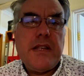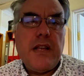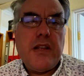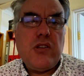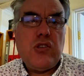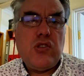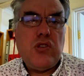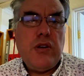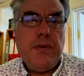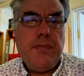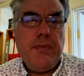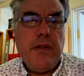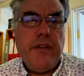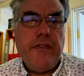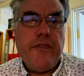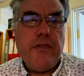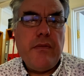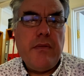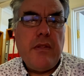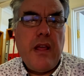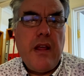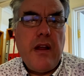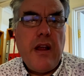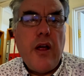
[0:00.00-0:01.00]
attribute from
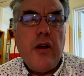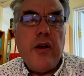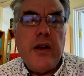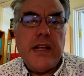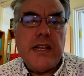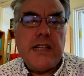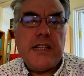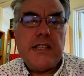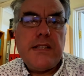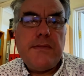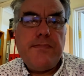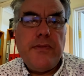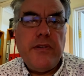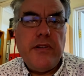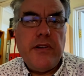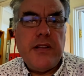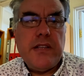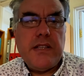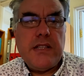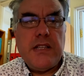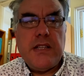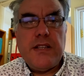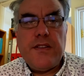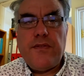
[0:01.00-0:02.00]
their own
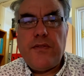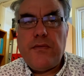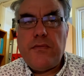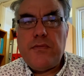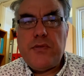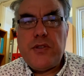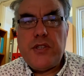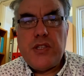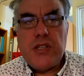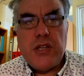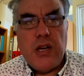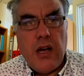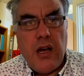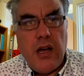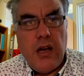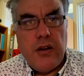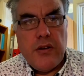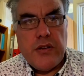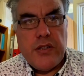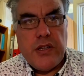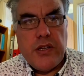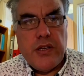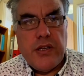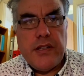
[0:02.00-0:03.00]
experiences from
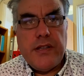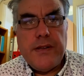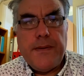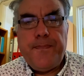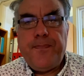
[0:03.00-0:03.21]
childhood.